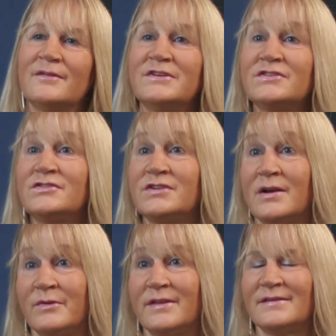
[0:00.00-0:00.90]
The research
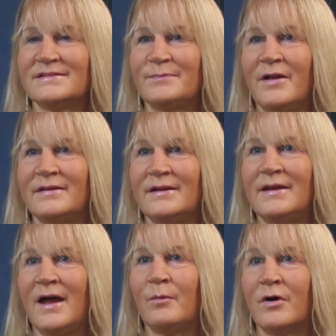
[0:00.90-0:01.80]
done within the
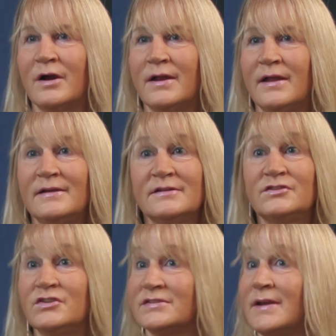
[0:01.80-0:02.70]
Spaulding Network
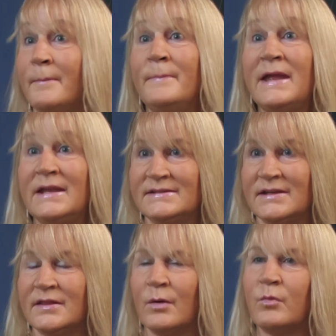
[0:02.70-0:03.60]
is just
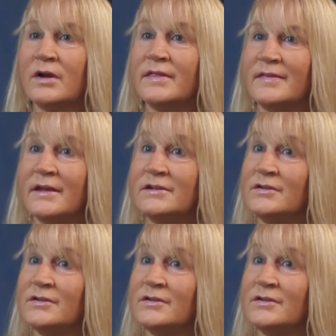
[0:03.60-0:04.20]
amazing. The work that they